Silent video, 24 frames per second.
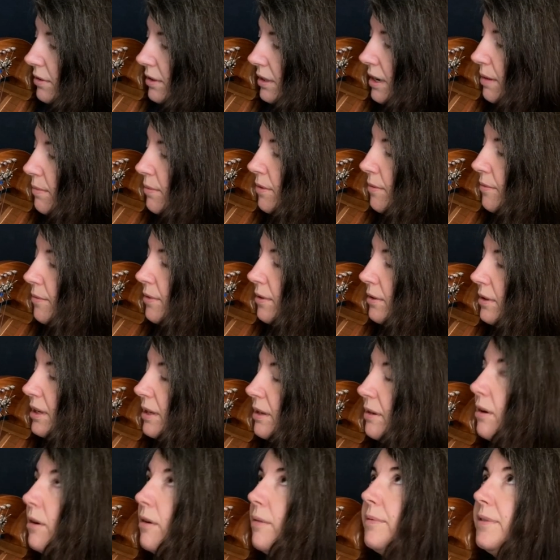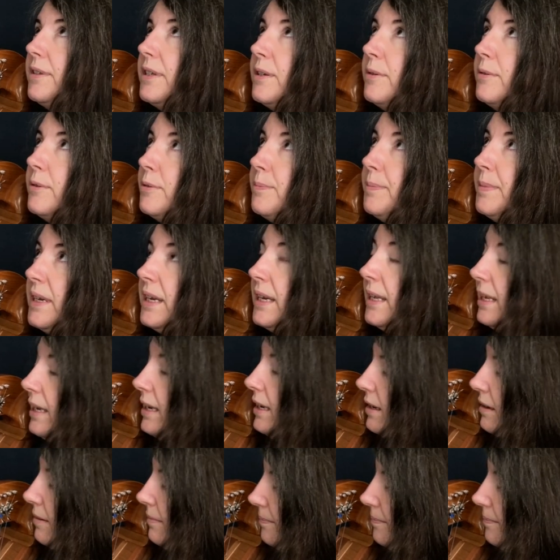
same on, the, on this beginning.